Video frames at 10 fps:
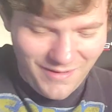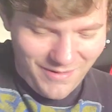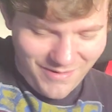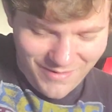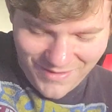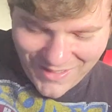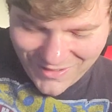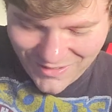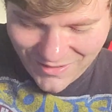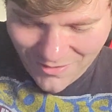Oh, that
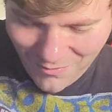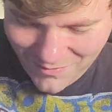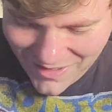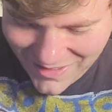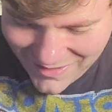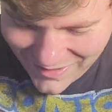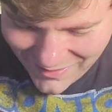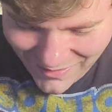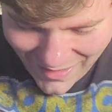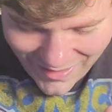is so neat.
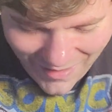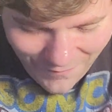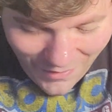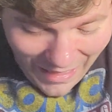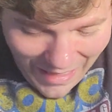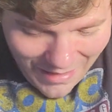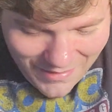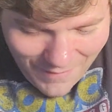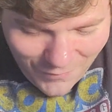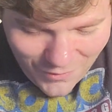I never
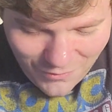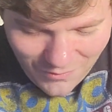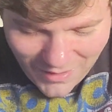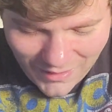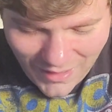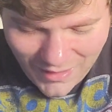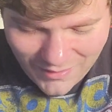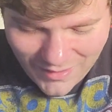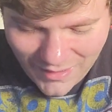knew that they did